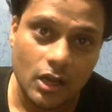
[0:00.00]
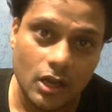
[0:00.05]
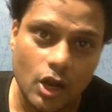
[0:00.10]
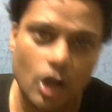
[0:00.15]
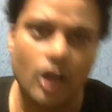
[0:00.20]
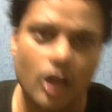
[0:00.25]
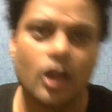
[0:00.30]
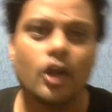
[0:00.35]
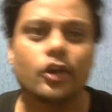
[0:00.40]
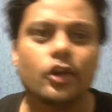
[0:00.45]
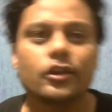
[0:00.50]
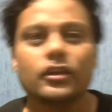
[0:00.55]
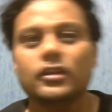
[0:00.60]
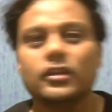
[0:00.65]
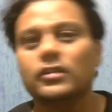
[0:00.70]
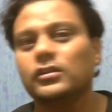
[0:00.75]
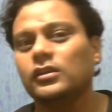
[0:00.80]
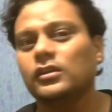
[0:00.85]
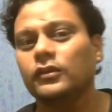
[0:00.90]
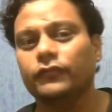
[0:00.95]
or
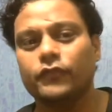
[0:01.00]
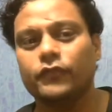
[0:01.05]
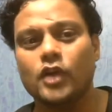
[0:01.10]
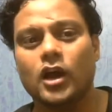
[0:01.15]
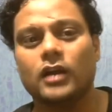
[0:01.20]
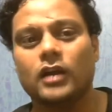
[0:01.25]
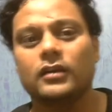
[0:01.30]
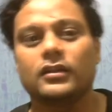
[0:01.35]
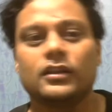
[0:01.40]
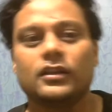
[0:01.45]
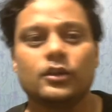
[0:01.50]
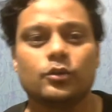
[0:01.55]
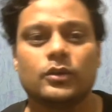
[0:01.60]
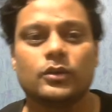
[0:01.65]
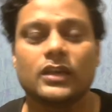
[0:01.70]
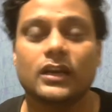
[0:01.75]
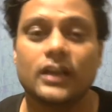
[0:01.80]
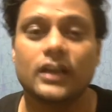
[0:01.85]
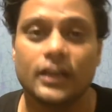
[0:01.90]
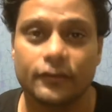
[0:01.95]
if not, then you
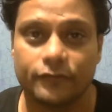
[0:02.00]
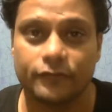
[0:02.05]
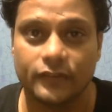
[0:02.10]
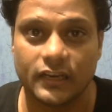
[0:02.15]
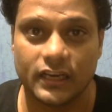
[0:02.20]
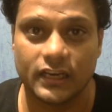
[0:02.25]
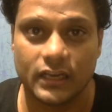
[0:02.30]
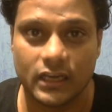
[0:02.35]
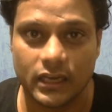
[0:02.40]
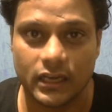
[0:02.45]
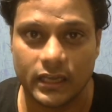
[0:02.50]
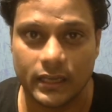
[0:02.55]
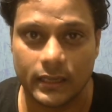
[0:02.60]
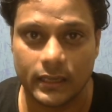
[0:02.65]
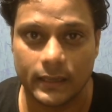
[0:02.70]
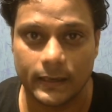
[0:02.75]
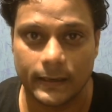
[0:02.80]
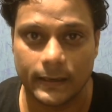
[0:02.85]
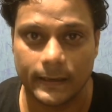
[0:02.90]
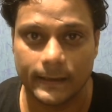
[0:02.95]
can
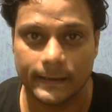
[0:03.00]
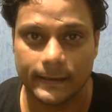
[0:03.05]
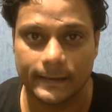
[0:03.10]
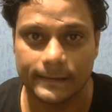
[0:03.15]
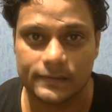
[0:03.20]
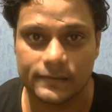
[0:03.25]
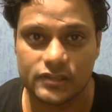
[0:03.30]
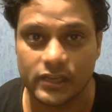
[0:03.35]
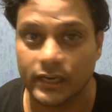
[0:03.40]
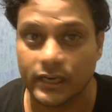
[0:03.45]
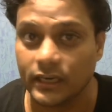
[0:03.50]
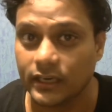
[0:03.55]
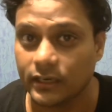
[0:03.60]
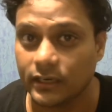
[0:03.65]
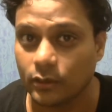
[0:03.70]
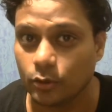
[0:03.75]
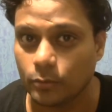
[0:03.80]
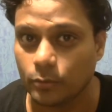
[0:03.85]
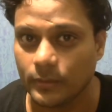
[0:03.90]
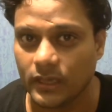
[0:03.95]
definitely send
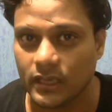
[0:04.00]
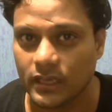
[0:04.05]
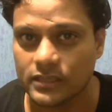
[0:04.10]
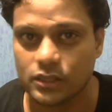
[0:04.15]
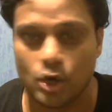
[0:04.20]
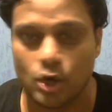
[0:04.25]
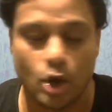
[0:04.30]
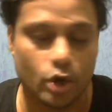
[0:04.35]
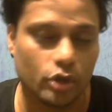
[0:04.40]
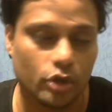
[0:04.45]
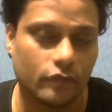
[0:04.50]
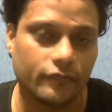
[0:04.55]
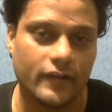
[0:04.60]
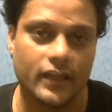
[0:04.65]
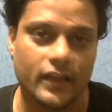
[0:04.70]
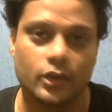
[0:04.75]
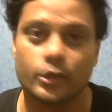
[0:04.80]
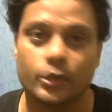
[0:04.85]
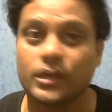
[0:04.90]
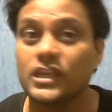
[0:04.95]
it to me as an audio
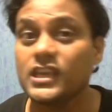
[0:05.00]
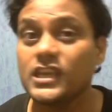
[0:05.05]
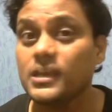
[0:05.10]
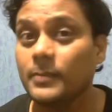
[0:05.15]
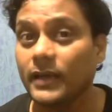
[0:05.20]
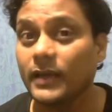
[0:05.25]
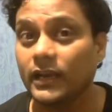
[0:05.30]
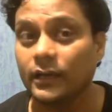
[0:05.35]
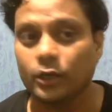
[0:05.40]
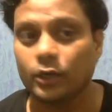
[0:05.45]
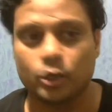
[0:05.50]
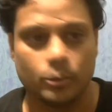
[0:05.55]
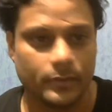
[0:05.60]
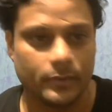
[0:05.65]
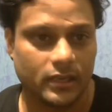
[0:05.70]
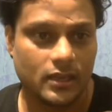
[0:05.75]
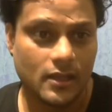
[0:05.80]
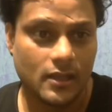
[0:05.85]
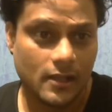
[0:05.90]
file. You can email it to me.